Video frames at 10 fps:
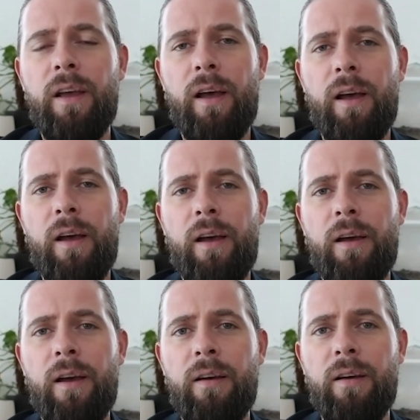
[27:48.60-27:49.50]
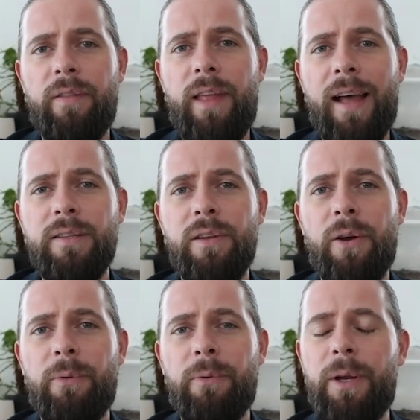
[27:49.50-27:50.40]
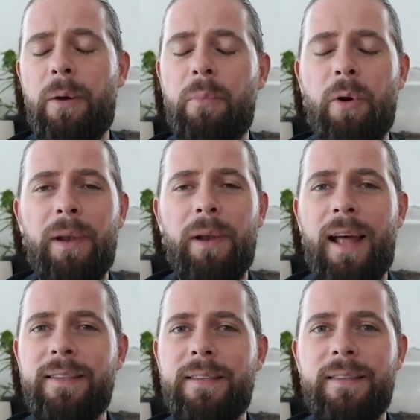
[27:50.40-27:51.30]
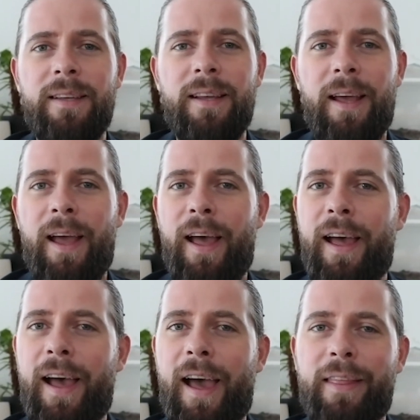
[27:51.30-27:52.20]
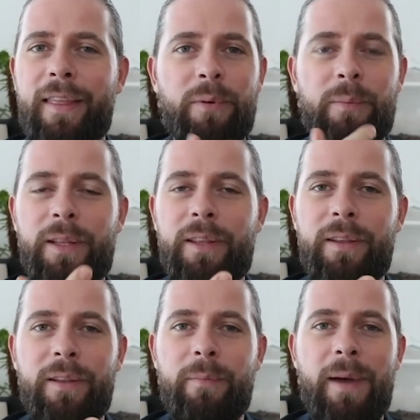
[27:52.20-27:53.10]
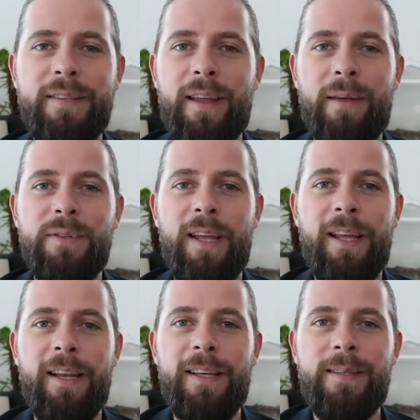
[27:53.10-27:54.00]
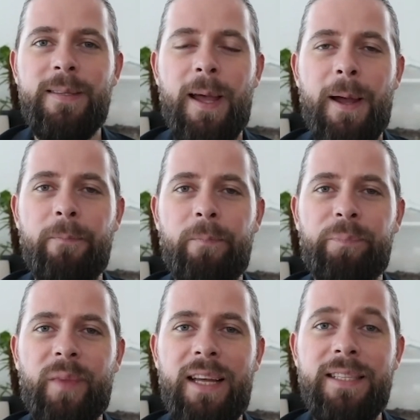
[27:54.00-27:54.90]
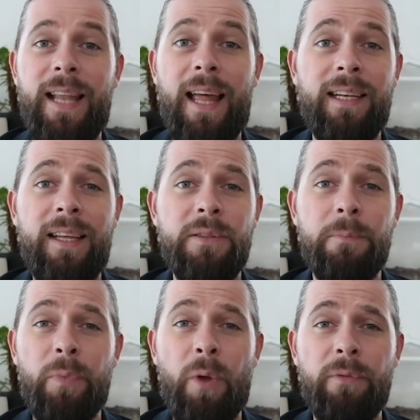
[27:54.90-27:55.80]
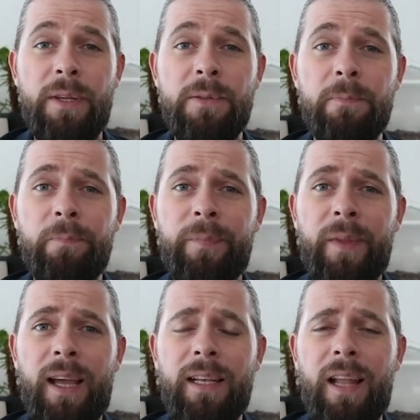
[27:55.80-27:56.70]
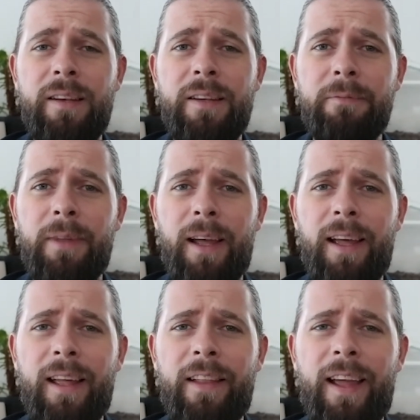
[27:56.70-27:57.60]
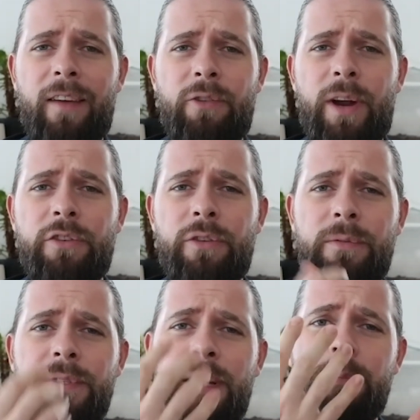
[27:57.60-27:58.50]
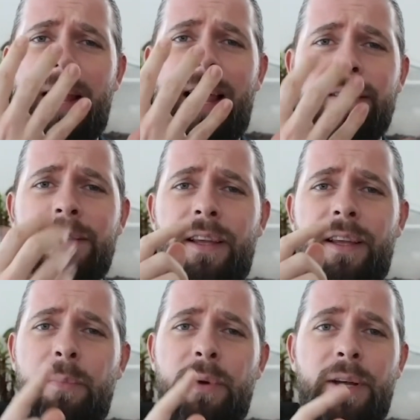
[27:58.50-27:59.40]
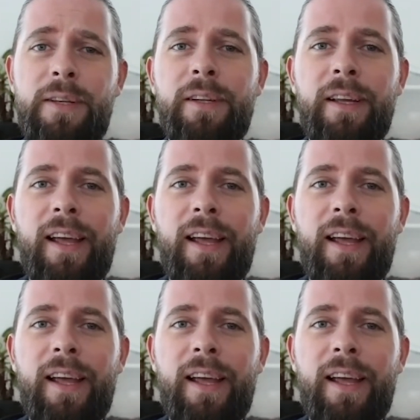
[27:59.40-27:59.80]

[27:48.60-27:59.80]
of that. So, more plants. I think probably the best I've seen is Lendlease office in London, and they have a ratio of 6 plants to each person,